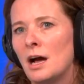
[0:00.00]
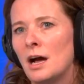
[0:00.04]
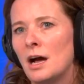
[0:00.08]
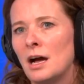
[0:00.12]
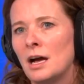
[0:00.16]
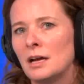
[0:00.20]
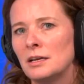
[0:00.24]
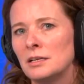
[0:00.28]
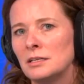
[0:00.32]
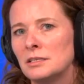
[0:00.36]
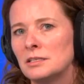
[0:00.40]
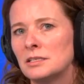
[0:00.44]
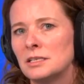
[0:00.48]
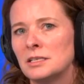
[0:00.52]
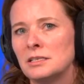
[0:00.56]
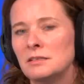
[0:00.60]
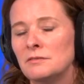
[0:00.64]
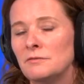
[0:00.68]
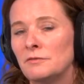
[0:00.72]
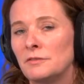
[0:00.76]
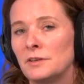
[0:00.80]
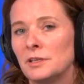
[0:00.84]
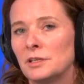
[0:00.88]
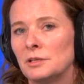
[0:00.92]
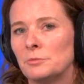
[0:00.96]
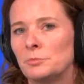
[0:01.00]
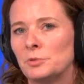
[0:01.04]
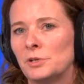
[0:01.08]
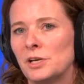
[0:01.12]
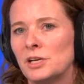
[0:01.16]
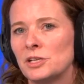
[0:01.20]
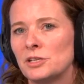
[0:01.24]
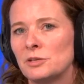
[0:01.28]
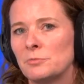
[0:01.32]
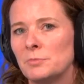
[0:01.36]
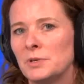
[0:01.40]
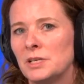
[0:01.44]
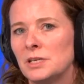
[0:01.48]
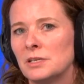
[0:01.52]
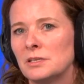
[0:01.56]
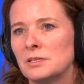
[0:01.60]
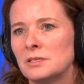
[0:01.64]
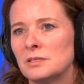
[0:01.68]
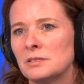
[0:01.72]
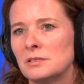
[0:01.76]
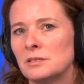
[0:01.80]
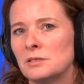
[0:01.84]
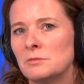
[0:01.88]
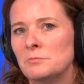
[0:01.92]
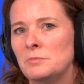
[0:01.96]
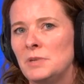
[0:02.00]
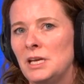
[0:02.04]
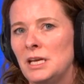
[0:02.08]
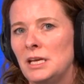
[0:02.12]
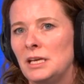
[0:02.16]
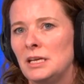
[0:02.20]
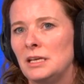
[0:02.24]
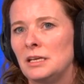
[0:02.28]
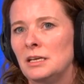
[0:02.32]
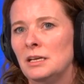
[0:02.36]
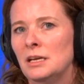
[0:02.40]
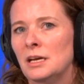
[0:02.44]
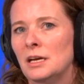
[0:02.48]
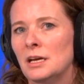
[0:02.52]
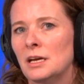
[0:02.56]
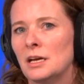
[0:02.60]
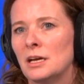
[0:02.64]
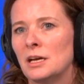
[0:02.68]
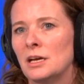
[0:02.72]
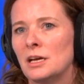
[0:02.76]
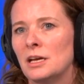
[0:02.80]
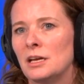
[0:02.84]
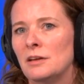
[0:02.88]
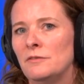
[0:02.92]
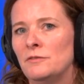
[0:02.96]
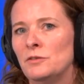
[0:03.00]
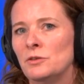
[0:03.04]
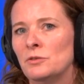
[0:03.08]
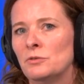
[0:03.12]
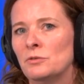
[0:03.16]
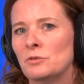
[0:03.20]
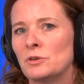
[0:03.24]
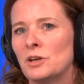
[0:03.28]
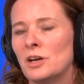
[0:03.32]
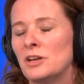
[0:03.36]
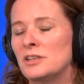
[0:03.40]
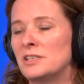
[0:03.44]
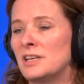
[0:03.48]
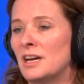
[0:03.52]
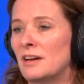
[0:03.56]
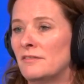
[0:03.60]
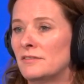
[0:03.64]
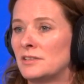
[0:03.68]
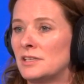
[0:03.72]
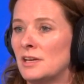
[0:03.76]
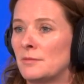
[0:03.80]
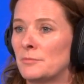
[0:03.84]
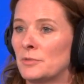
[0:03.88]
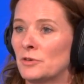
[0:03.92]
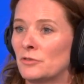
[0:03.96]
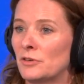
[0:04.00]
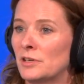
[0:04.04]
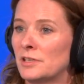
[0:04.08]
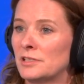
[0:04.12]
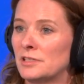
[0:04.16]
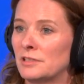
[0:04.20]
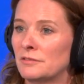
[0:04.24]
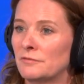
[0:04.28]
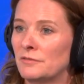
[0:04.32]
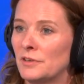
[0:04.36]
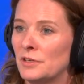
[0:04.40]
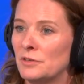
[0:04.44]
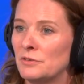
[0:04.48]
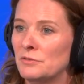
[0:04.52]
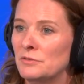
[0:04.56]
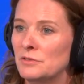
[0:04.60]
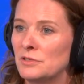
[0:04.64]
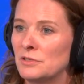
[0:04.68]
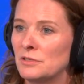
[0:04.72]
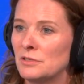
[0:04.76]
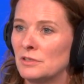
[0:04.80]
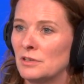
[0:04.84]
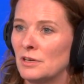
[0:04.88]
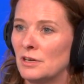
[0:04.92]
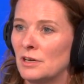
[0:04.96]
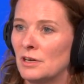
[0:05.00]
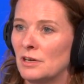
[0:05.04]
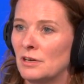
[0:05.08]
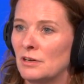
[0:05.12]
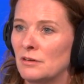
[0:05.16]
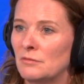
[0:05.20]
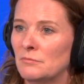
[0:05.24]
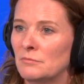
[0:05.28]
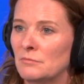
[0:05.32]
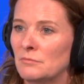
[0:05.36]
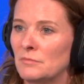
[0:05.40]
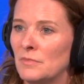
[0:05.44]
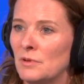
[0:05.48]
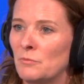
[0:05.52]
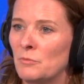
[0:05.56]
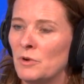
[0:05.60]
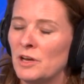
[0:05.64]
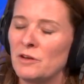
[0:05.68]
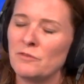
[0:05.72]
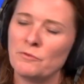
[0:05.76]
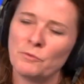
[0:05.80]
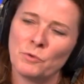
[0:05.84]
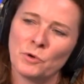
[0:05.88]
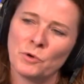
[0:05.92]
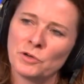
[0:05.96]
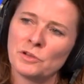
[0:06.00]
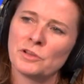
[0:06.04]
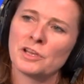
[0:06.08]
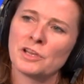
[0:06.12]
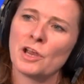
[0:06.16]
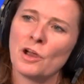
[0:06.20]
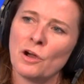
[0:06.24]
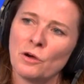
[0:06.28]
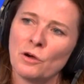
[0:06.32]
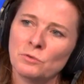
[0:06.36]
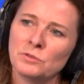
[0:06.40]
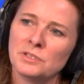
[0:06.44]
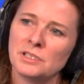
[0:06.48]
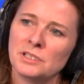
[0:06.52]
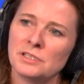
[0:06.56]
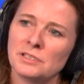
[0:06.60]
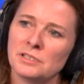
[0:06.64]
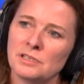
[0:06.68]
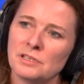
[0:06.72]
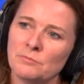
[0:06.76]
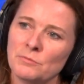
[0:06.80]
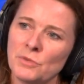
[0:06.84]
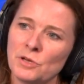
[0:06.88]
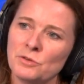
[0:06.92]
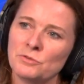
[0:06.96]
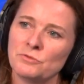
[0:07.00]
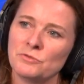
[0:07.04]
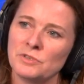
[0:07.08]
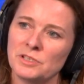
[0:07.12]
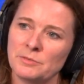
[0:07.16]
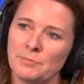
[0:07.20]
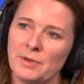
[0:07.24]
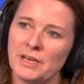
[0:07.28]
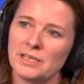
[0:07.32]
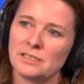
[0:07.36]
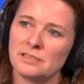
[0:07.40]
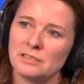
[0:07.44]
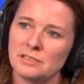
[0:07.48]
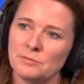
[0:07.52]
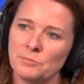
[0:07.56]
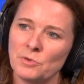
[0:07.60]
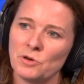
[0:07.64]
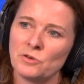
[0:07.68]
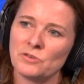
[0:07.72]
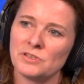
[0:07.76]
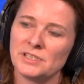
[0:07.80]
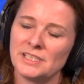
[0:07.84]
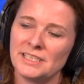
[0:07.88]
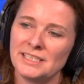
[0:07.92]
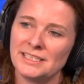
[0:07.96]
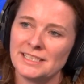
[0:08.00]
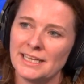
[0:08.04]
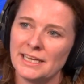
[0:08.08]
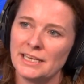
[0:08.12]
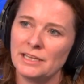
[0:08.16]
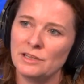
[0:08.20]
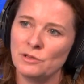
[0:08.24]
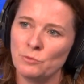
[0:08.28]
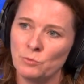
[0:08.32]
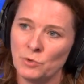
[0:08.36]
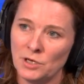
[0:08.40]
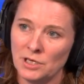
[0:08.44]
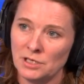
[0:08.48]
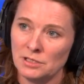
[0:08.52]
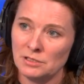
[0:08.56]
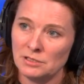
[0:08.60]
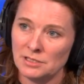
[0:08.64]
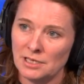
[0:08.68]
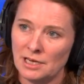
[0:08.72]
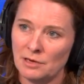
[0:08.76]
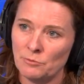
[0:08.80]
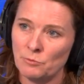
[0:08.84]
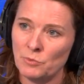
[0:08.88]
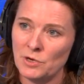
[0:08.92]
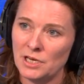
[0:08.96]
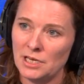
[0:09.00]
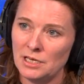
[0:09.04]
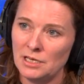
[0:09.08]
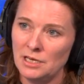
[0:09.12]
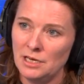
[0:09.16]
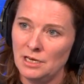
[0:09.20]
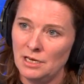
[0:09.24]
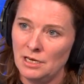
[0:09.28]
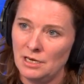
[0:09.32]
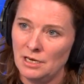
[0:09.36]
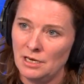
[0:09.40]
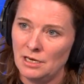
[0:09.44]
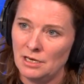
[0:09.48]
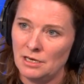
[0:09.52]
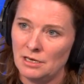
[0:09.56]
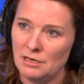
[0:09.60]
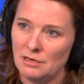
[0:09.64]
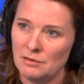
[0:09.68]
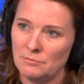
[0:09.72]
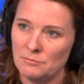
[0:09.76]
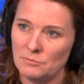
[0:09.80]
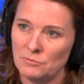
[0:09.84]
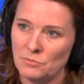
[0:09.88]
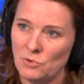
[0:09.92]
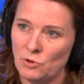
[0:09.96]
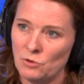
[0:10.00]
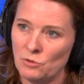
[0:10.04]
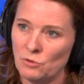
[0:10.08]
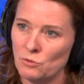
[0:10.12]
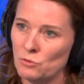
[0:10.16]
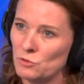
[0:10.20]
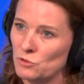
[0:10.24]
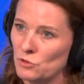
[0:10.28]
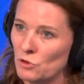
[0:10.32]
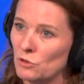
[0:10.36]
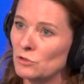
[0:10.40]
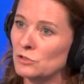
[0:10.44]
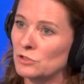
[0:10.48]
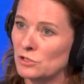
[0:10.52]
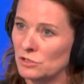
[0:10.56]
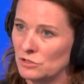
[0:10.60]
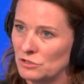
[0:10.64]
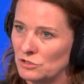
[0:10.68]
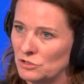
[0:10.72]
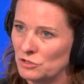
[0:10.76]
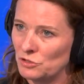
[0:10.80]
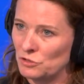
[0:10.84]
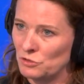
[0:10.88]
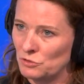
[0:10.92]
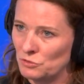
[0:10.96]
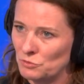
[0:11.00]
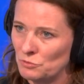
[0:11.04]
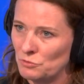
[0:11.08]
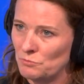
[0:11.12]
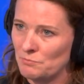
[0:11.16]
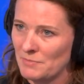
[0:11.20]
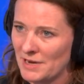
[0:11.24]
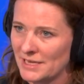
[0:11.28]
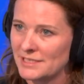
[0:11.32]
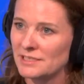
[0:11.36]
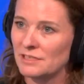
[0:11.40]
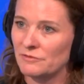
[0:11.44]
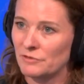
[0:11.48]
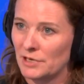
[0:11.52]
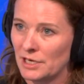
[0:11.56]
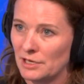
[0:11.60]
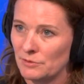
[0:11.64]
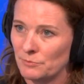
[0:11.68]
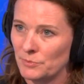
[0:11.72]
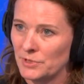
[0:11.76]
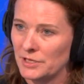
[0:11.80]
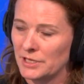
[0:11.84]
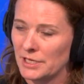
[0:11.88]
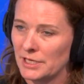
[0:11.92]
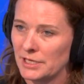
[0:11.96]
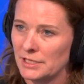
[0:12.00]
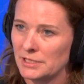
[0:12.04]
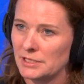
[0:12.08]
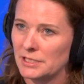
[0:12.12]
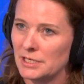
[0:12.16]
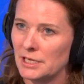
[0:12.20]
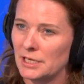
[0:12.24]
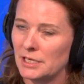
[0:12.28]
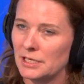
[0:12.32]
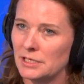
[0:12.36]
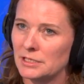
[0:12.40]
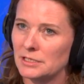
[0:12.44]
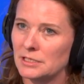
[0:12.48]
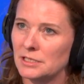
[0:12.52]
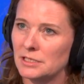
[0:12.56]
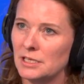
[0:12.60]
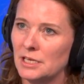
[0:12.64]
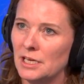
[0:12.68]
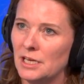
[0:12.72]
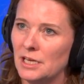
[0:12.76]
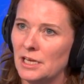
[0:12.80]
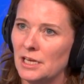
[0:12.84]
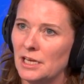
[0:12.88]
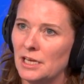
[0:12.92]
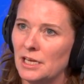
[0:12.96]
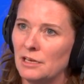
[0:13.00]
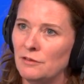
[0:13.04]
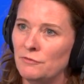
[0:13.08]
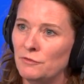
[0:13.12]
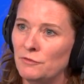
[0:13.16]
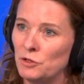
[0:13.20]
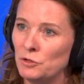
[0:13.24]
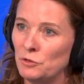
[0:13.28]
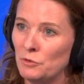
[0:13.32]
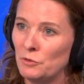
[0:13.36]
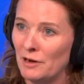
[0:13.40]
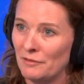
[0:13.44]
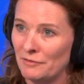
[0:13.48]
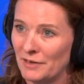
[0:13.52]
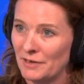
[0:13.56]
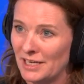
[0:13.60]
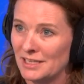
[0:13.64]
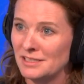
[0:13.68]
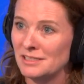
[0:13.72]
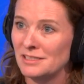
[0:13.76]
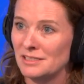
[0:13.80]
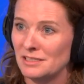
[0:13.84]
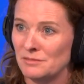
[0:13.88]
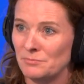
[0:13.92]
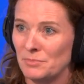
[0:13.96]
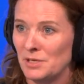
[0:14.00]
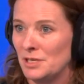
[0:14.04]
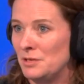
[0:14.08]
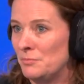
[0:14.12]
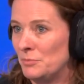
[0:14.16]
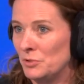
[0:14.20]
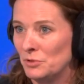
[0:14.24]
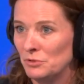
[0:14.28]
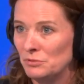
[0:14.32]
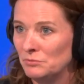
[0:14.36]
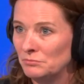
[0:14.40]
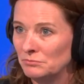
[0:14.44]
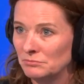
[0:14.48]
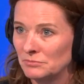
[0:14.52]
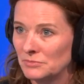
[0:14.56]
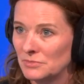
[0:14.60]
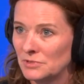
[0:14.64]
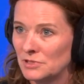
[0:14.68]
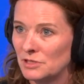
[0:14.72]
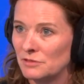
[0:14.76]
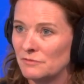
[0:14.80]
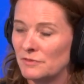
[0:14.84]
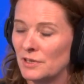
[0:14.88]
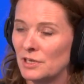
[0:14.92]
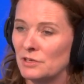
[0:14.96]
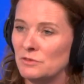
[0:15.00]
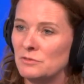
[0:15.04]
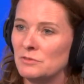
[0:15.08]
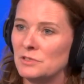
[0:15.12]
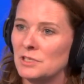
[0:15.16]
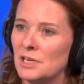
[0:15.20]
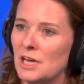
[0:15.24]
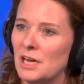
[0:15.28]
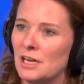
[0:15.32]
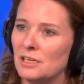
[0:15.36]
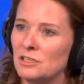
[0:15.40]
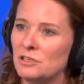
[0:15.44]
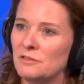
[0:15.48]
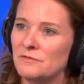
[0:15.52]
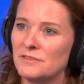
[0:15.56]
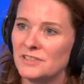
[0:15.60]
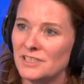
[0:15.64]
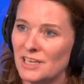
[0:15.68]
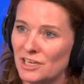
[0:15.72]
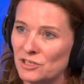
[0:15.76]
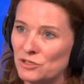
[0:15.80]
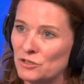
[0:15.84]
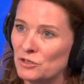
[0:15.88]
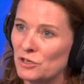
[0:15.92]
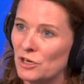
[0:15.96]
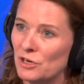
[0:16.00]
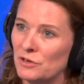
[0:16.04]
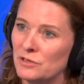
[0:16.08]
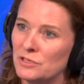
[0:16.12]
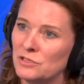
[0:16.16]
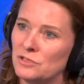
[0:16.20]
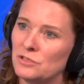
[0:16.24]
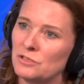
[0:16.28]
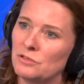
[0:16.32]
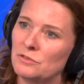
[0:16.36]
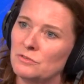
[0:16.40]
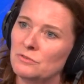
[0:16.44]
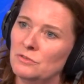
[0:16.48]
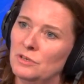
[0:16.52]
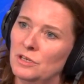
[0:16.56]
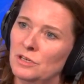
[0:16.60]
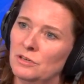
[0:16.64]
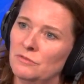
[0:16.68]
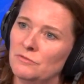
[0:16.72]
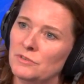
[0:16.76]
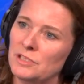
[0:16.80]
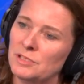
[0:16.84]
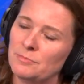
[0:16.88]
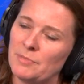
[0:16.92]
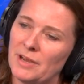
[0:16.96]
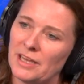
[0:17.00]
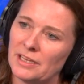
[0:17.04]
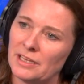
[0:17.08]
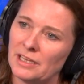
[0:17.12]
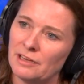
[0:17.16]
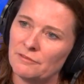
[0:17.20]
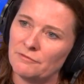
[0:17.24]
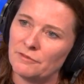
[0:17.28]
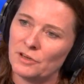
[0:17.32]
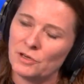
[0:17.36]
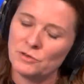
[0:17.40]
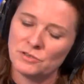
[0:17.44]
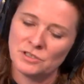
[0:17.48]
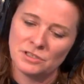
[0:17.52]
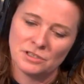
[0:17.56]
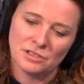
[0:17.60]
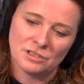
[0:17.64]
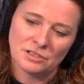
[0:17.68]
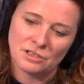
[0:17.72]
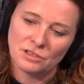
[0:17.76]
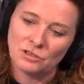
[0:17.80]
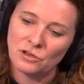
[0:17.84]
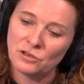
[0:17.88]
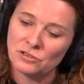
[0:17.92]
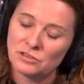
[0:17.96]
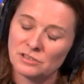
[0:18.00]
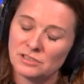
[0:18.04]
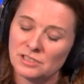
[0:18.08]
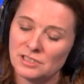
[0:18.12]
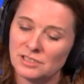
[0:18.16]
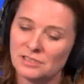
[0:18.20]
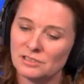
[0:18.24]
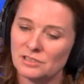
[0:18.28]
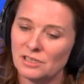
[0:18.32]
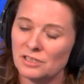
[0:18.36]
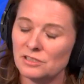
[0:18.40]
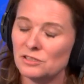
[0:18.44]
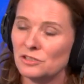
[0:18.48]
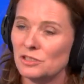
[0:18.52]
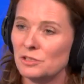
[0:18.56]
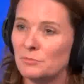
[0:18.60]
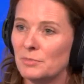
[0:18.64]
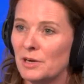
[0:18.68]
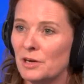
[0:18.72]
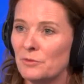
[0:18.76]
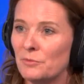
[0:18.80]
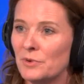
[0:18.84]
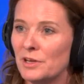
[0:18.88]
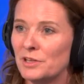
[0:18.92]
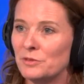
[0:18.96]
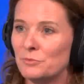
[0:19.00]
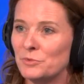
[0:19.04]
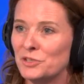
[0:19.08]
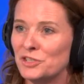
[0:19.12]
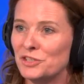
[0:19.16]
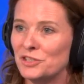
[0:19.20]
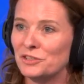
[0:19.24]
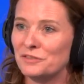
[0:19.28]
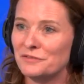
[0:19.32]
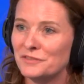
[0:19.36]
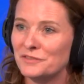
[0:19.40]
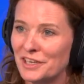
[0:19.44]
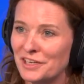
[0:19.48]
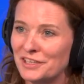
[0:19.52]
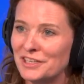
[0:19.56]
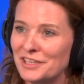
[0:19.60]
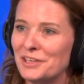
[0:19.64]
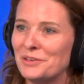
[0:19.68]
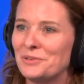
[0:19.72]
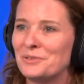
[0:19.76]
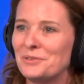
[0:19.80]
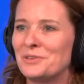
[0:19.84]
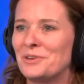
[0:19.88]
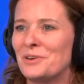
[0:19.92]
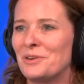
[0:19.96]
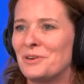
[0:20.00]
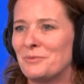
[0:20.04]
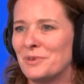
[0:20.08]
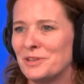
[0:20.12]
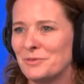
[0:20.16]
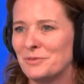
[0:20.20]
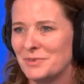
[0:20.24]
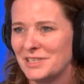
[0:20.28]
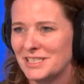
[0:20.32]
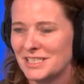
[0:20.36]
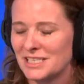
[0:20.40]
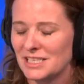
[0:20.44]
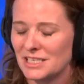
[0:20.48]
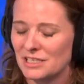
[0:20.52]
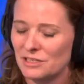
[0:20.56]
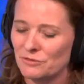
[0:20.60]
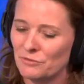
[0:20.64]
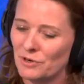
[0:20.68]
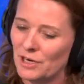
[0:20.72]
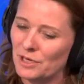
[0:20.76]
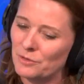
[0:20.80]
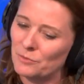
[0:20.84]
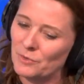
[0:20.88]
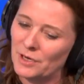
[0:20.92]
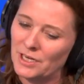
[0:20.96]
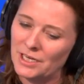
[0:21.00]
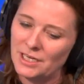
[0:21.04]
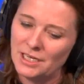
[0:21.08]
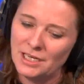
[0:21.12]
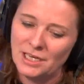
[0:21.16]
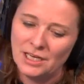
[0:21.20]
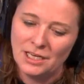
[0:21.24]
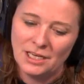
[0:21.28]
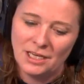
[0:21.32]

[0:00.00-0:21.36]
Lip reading: I didn't feel a pressure because, to me, if you're going to have a democratic vote, we have one of the oldest and most respected democracies in the world, and we ought not to mess around with that. And if you have asked people to vote and you've said you're going to respect that vote, and there's a lot of discussion about whether we should have done it or not, whether we did it in the right way,